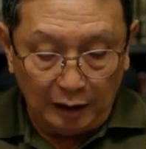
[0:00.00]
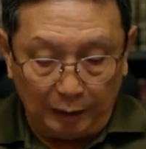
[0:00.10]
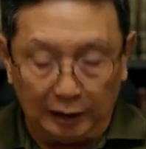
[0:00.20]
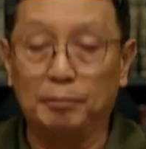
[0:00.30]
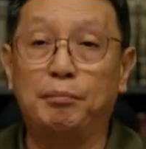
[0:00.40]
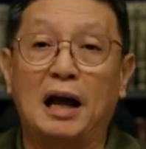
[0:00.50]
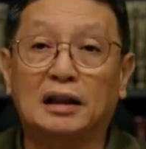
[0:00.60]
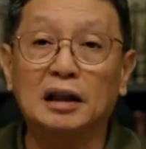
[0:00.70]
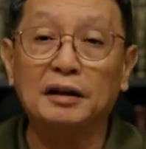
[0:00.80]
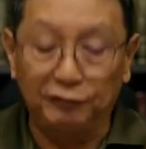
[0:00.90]
But the
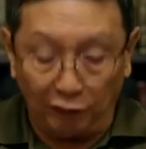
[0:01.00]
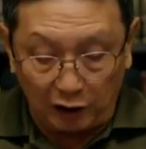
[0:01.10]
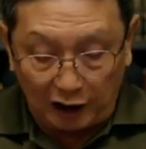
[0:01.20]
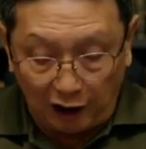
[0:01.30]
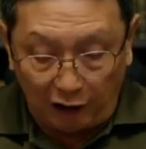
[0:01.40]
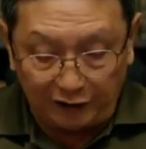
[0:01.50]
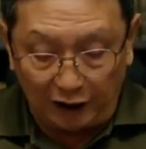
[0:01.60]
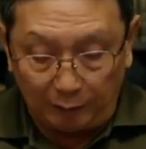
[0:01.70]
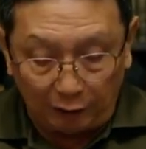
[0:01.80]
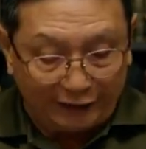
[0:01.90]
butler forgot
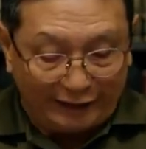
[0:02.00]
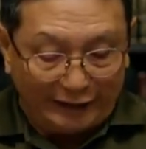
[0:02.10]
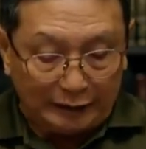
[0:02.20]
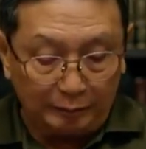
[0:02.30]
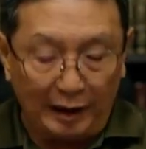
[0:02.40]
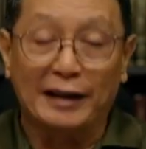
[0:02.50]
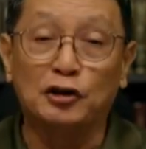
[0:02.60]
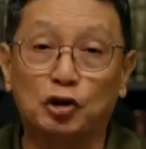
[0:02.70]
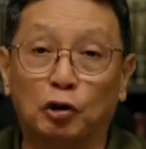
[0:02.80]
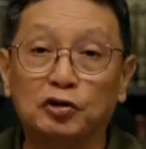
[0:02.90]
about him
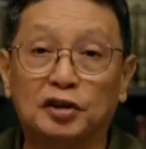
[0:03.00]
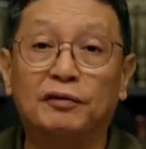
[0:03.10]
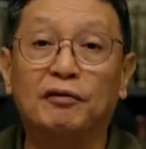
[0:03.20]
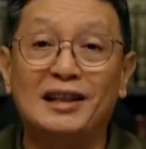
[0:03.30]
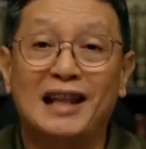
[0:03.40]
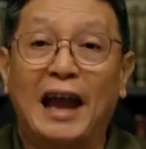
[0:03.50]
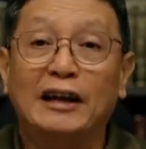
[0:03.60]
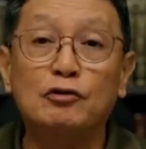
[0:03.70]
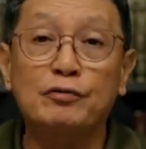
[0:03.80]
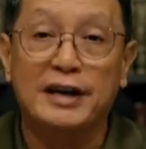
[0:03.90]
and Joseph
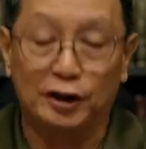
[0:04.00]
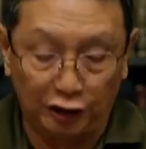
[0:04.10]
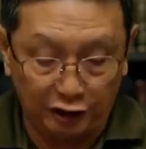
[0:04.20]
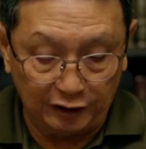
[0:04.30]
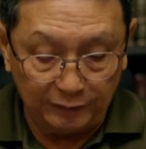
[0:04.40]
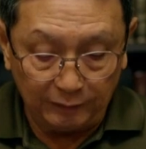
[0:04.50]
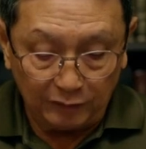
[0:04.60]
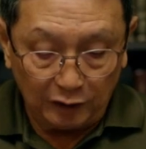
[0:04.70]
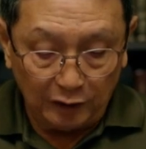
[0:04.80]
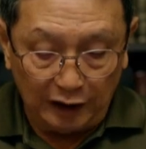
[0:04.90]
languished
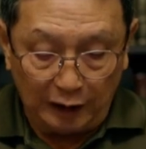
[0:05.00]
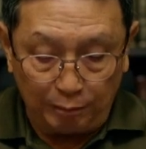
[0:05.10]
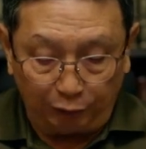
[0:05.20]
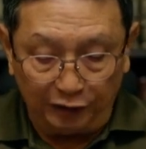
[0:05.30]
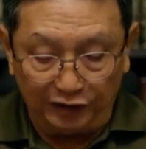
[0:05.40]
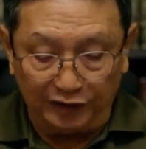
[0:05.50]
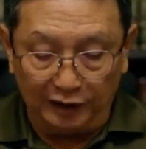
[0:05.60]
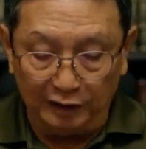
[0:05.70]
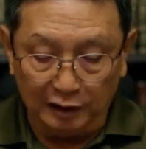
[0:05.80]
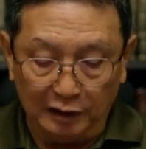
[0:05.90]
in
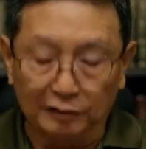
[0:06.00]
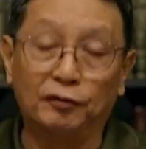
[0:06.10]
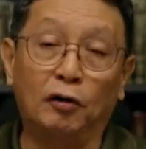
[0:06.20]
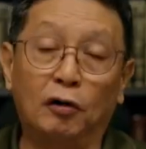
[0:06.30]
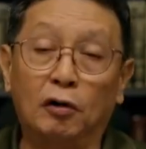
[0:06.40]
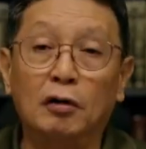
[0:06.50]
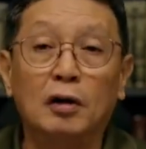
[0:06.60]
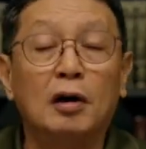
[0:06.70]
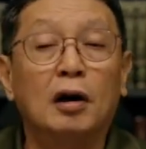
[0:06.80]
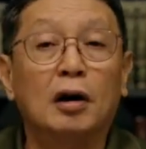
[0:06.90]
prison for
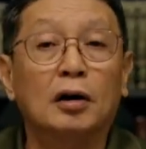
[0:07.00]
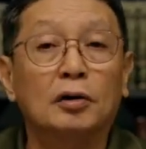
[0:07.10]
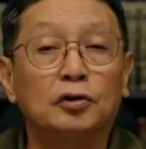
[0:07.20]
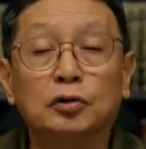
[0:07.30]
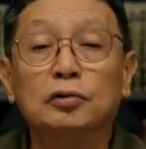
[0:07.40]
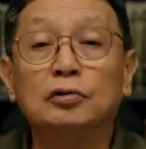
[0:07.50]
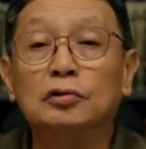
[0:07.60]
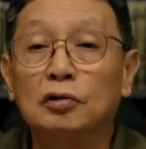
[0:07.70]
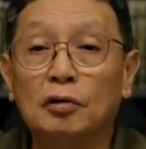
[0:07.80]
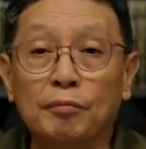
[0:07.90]
2